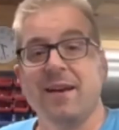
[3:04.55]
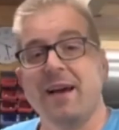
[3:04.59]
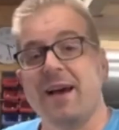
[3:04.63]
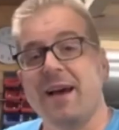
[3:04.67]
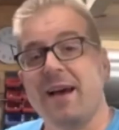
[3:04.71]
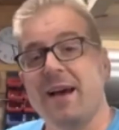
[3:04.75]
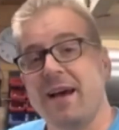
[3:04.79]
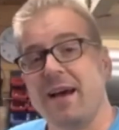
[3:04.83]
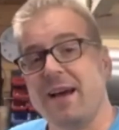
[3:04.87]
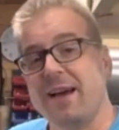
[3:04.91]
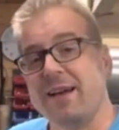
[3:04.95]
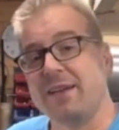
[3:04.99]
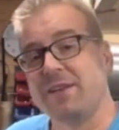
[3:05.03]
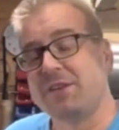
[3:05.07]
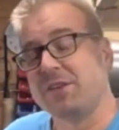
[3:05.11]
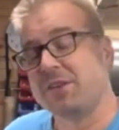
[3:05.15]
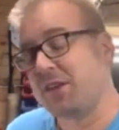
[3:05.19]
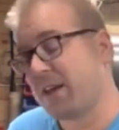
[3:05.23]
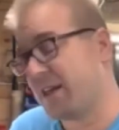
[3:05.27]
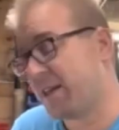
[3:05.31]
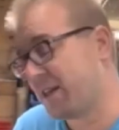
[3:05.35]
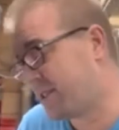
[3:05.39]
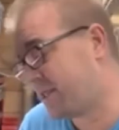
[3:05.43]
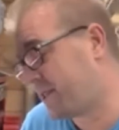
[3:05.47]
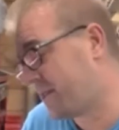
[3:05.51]
and she
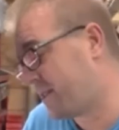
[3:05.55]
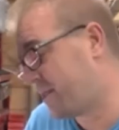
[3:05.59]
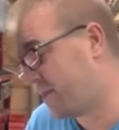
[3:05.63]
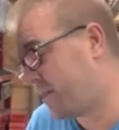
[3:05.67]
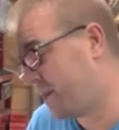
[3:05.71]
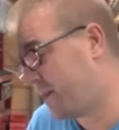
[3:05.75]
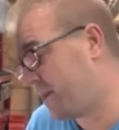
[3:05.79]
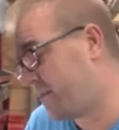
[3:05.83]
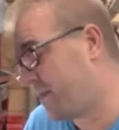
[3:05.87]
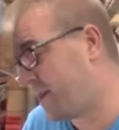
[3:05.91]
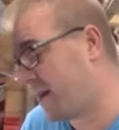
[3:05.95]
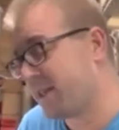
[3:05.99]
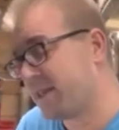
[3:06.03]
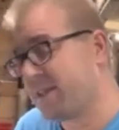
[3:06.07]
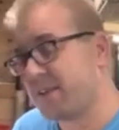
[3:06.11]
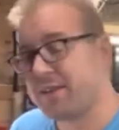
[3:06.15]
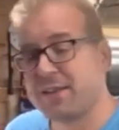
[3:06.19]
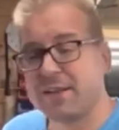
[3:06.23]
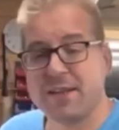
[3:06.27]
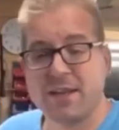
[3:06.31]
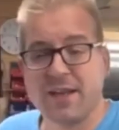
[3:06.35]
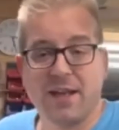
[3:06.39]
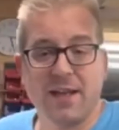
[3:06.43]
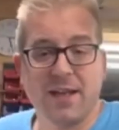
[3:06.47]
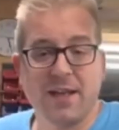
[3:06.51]
had to be made
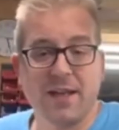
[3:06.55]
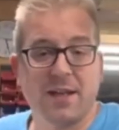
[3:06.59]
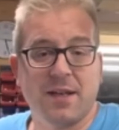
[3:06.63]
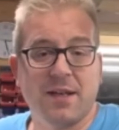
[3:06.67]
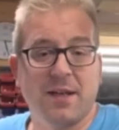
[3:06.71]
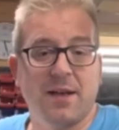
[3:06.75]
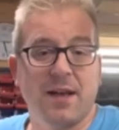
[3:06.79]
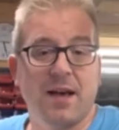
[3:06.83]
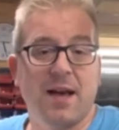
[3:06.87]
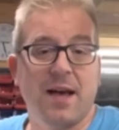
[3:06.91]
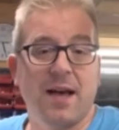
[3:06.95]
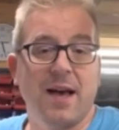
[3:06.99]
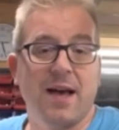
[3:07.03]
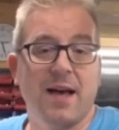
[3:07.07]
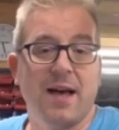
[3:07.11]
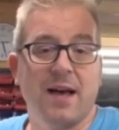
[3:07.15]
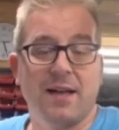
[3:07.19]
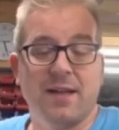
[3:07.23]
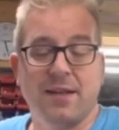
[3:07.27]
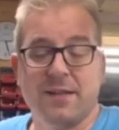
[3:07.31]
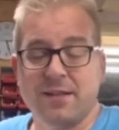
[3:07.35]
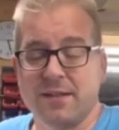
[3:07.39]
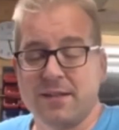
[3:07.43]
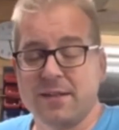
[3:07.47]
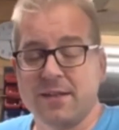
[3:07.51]
sick
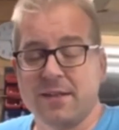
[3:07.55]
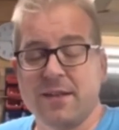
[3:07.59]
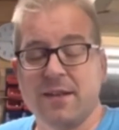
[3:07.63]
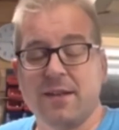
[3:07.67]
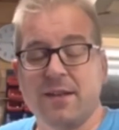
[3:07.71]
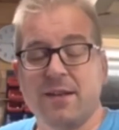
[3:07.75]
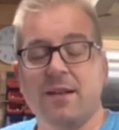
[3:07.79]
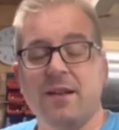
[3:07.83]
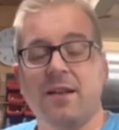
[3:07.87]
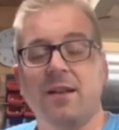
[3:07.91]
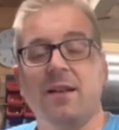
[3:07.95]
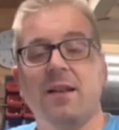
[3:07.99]
and uh,